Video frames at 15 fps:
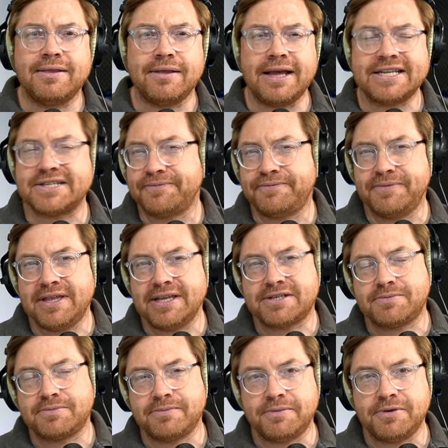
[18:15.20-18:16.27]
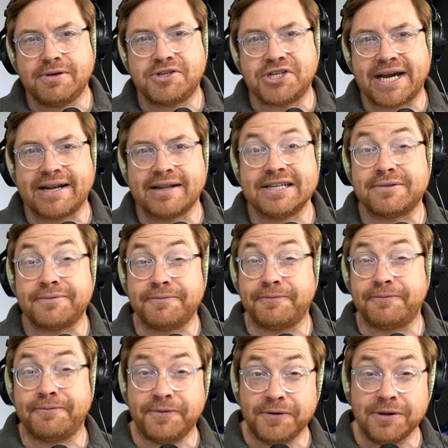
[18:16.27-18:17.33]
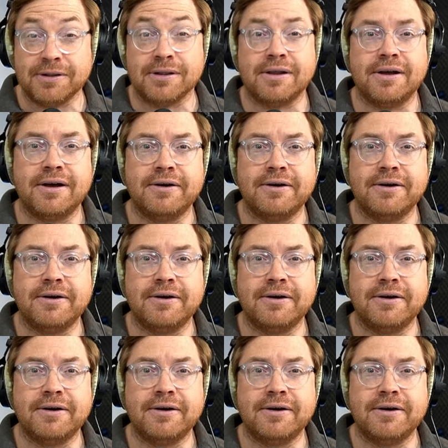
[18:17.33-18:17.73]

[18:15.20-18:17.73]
This channel is full